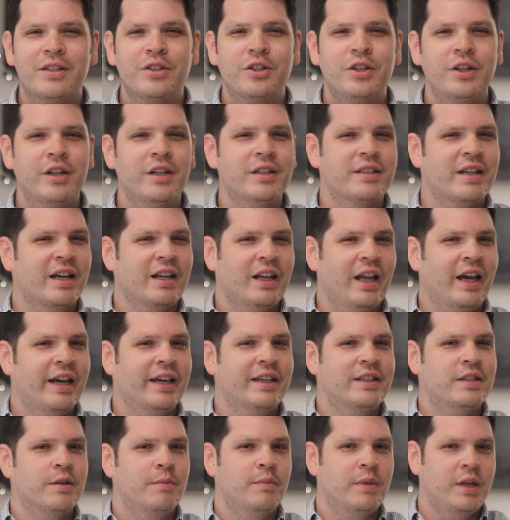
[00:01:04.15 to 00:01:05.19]
as good as I'd
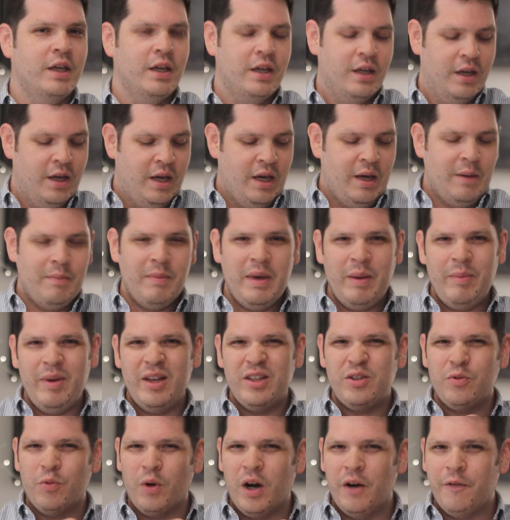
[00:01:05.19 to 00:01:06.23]
like it to be. Maybe
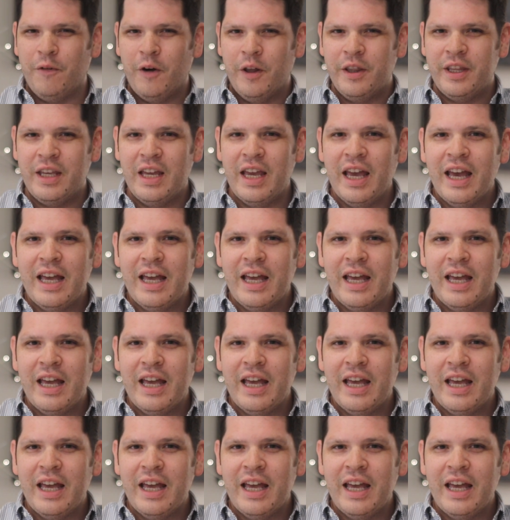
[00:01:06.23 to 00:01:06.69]
it's rough on the